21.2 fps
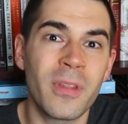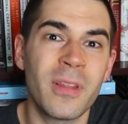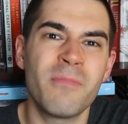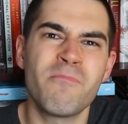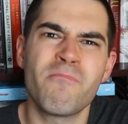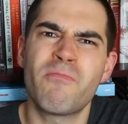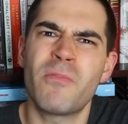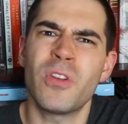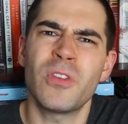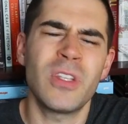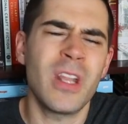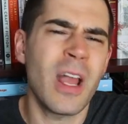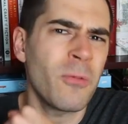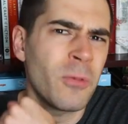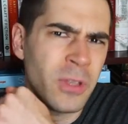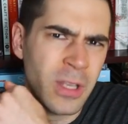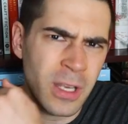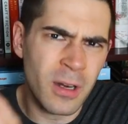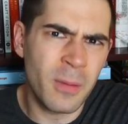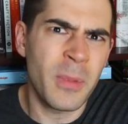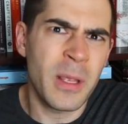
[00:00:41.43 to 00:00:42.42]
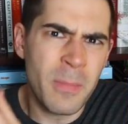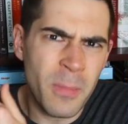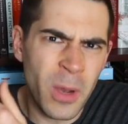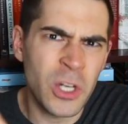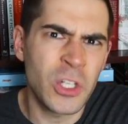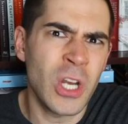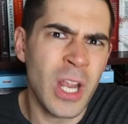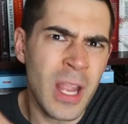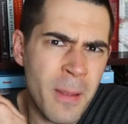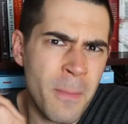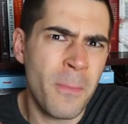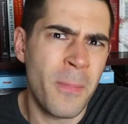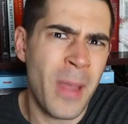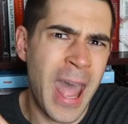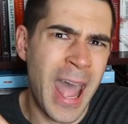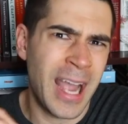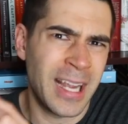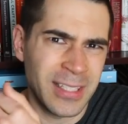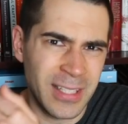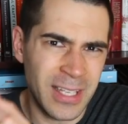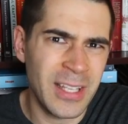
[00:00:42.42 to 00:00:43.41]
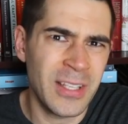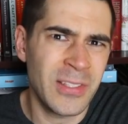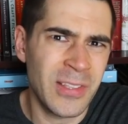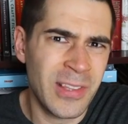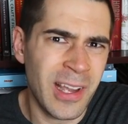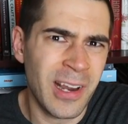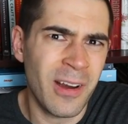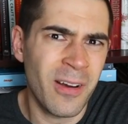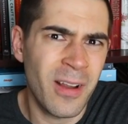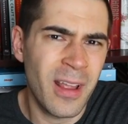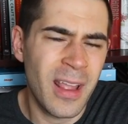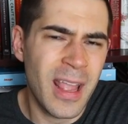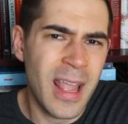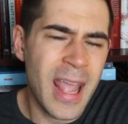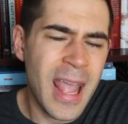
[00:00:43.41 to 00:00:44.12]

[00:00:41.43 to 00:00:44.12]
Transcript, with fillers: then there's not really going to be much impact, is there?